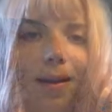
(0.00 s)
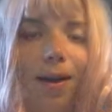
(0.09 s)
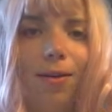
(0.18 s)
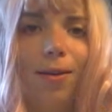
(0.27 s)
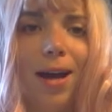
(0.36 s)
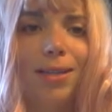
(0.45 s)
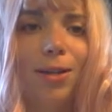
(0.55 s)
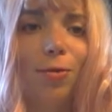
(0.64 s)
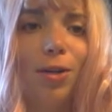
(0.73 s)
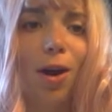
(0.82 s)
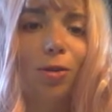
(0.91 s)
Alright,
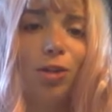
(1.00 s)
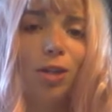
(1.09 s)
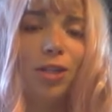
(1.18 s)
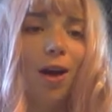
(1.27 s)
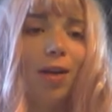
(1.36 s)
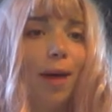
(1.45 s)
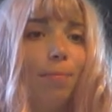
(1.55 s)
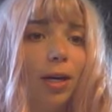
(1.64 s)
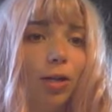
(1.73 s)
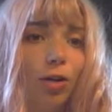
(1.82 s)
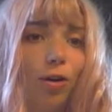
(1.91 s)
so y'all just saw that
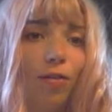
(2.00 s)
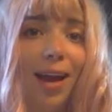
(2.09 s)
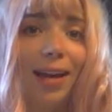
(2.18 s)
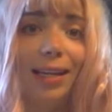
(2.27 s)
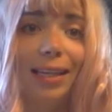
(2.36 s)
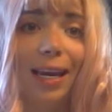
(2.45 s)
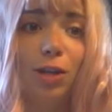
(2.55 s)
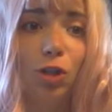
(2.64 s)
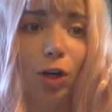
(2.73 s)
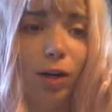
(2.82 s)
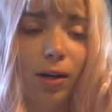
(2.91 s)
picture of that
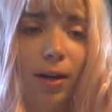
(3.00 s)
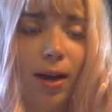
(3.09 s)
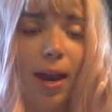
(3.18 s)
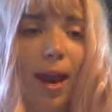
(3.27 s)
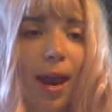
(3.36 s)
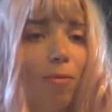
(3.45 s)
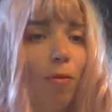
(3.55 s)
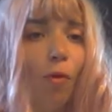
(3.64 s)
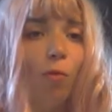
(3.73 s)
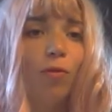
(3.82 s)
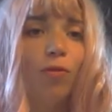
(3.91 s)
glacier. And
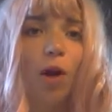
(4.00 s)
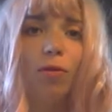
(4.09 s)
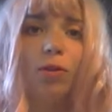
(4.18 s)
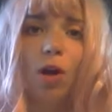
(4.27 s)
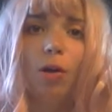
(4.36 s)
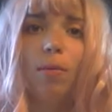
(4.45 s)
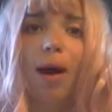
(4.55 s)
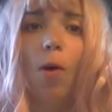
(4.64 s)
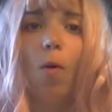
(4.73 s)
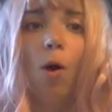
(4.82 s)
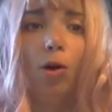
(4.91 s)
before we moved on to talking
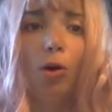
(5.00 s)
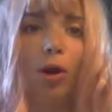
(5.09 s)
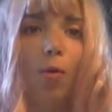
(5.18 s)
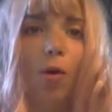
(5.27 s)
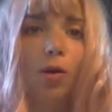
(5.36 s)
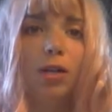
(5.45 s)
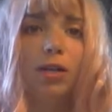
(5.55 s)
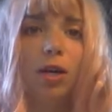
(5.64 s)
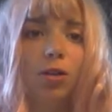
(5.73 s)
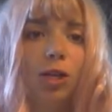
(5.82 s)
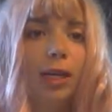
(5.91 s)
about water, I wanted to
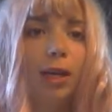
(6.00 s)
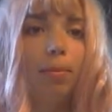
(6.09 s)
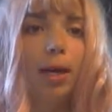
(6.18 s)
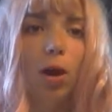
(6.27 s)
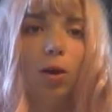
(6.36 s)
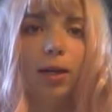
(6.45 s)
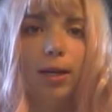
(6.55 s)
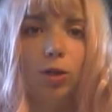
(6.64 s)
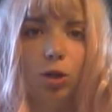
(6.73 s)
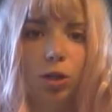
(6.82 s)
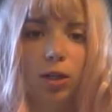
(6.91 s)
touch a little bit on
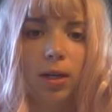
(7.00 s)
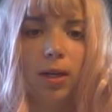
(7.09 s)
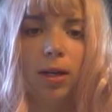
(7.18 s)
glaciers.